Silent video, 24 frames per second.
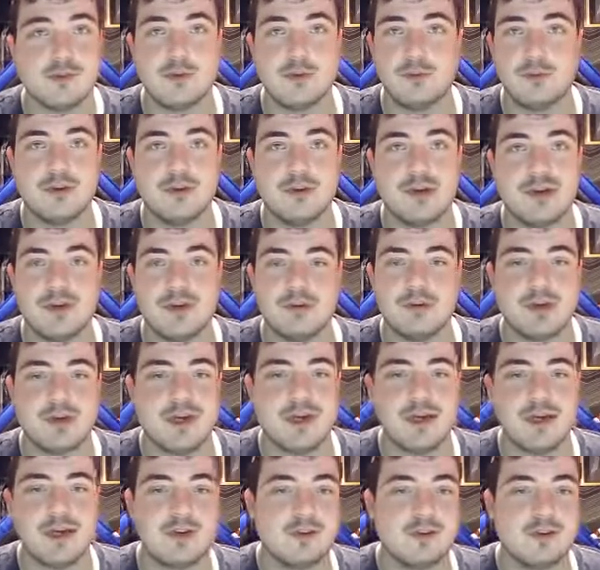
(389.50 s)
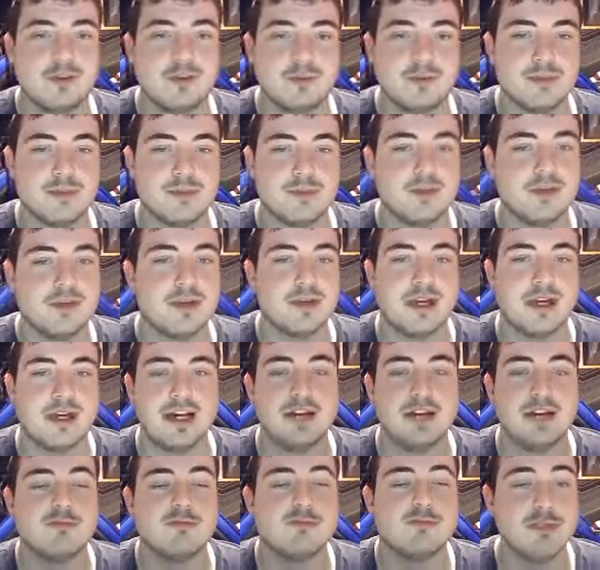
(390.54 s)
a brilliant player, Gus Mafuta.
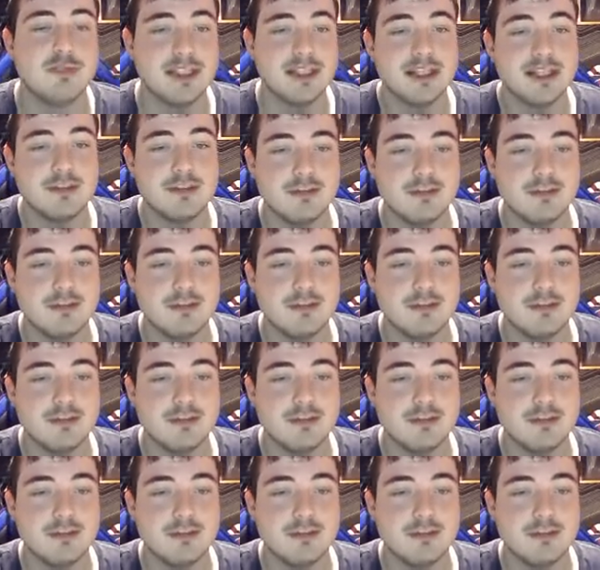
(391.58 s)
I really,